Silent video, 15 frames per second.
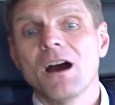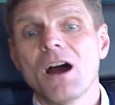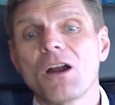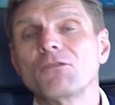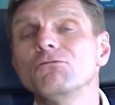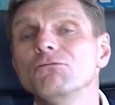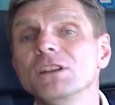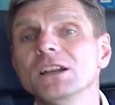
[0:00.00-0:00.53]
are
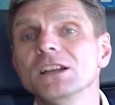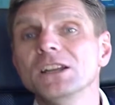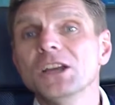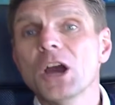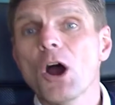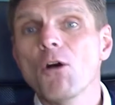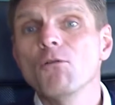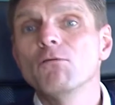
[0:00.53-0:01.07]
really
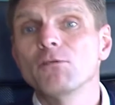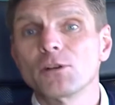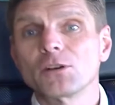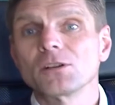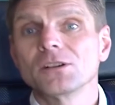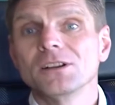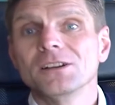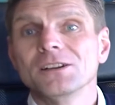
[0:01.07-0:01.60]
over.
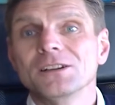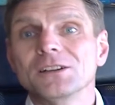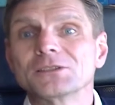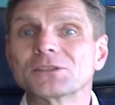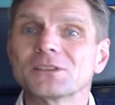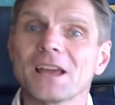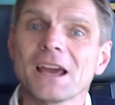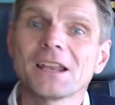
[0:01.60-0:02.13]

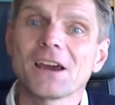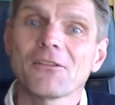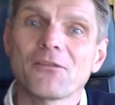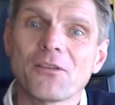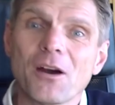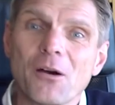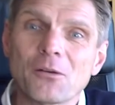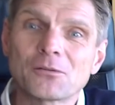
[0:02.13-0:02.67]
So that I
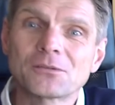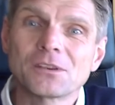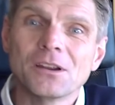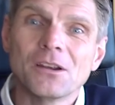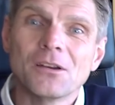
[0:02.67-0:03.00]
found